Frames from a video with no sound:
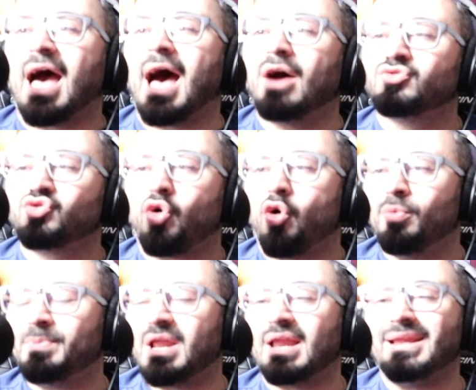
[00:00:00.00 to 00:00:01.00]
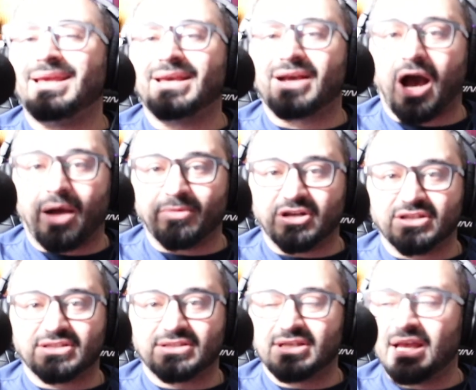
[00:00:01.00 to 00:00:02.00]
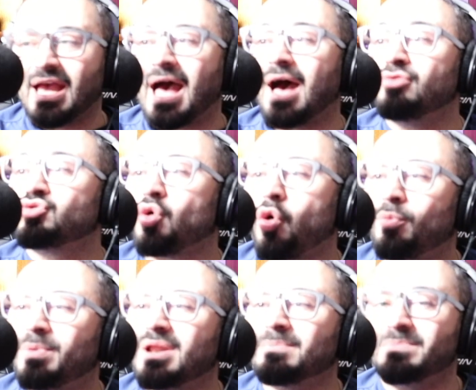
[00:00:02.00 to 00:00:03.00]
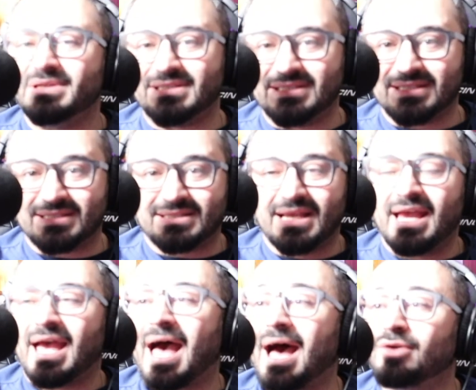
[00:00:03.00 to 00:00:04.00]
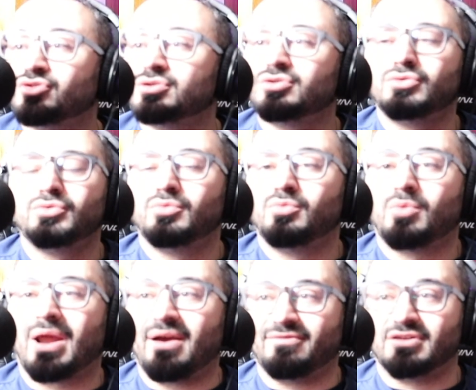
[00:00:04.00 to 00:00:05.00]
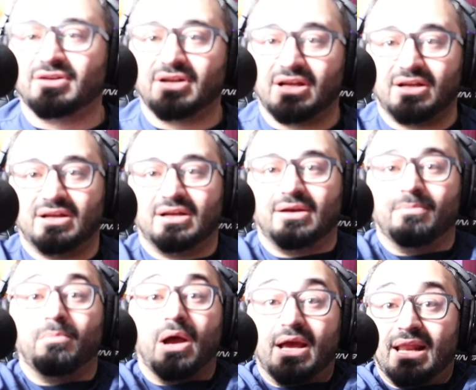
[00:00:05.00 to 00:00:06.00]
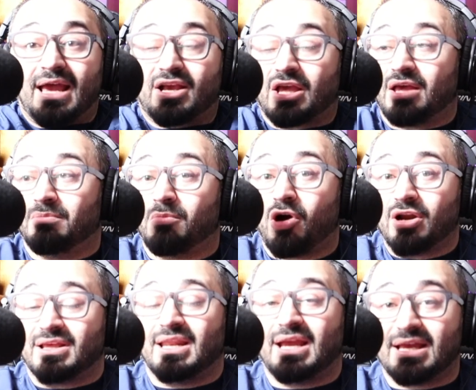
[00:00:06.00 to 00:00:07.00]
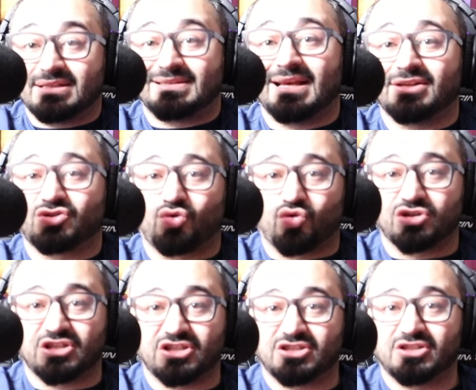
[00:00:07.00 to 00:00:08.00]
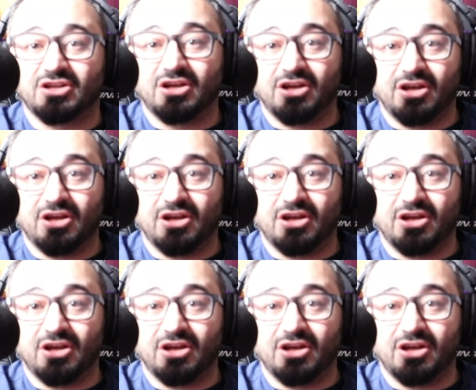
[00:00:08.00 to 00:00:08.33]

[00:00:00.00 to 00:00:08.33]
how to open an e-commerce, how to open a business, how to whatever, like marketing and sales courses.